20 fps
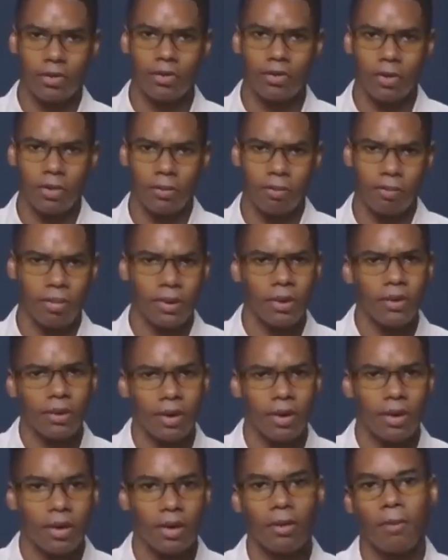going to start
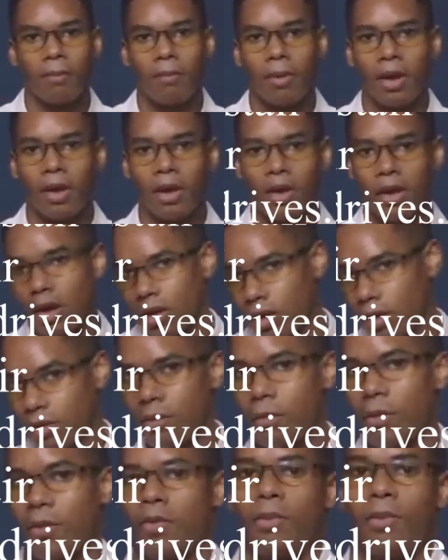building by adding
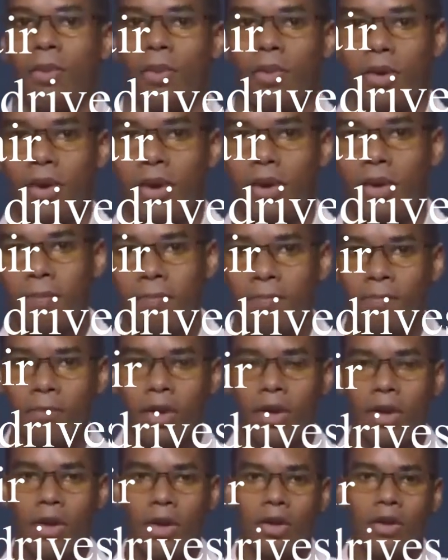the motherboard in.
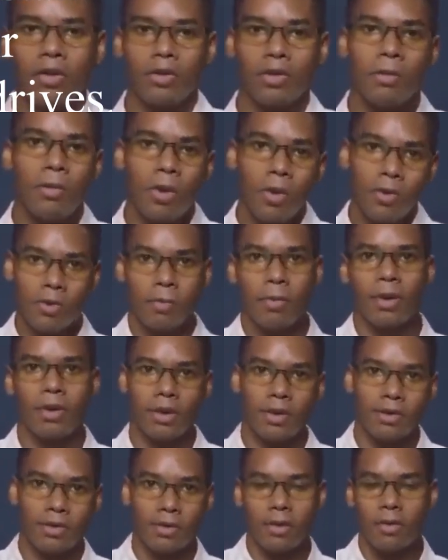Some notes
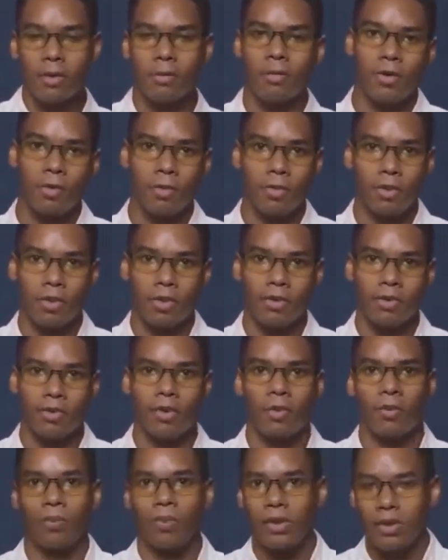about installing motherboards,
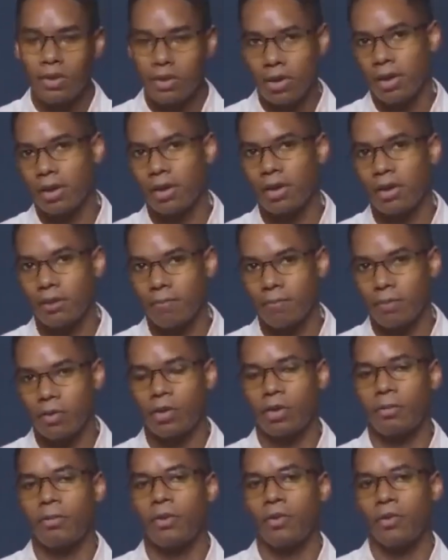they're really delicate,
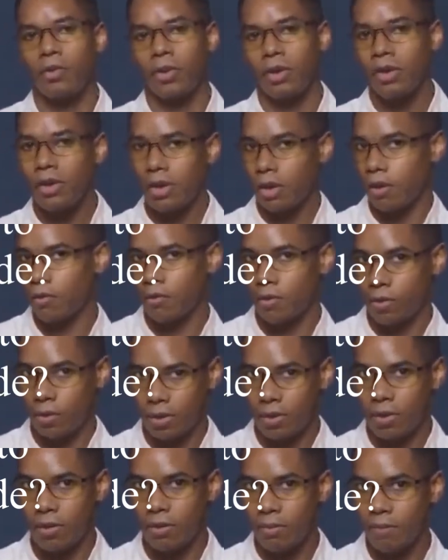you should be really careful
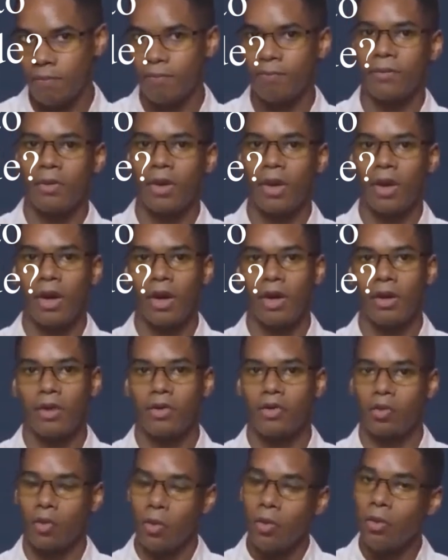with them.
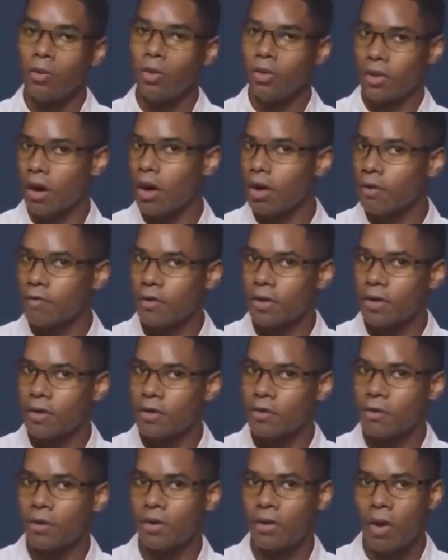And screw in with
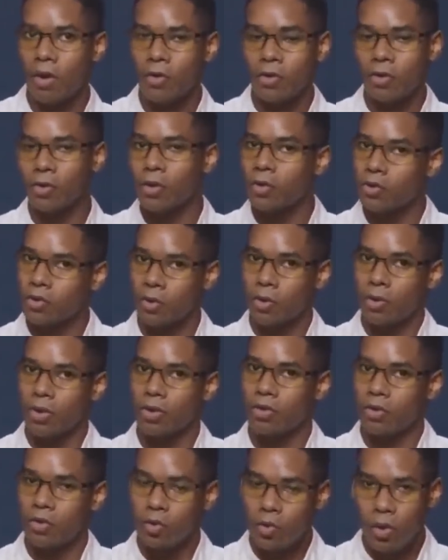confidence, but also don't screw
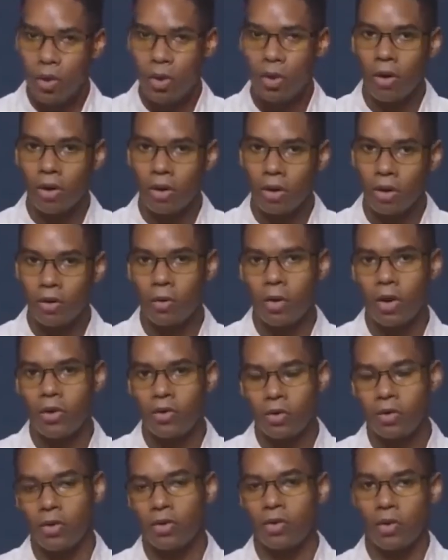in too hard,
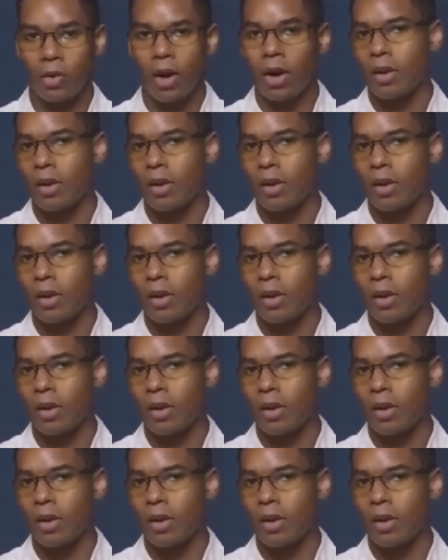otherwise you could